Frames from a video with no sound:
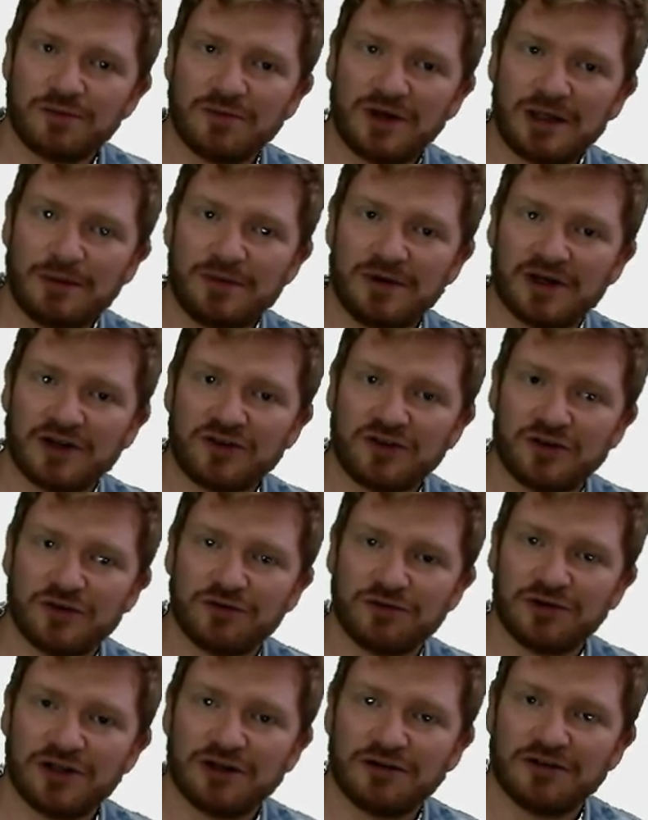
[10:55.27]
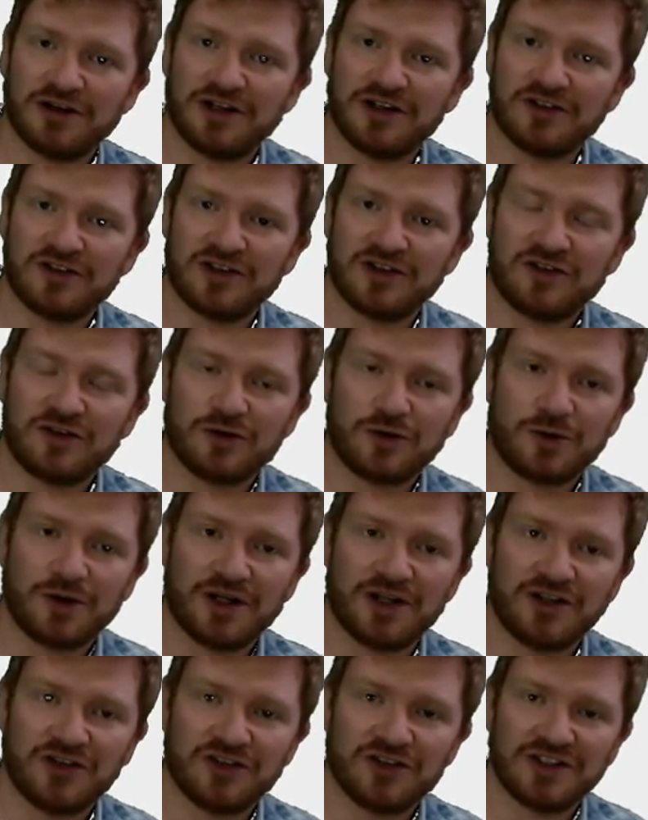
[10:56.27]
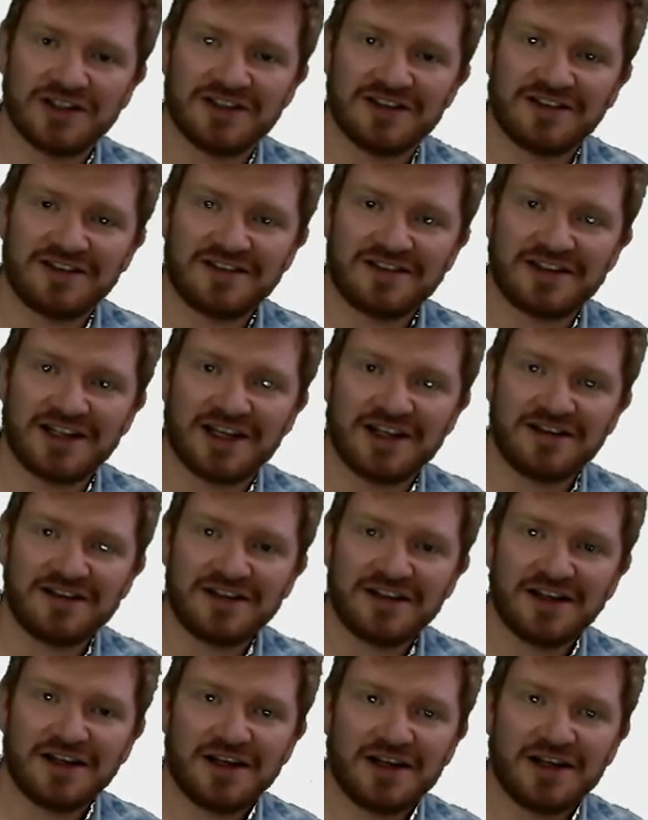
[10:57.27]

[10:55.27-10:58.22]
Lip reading: Maybe I should have rearranged this equation instead.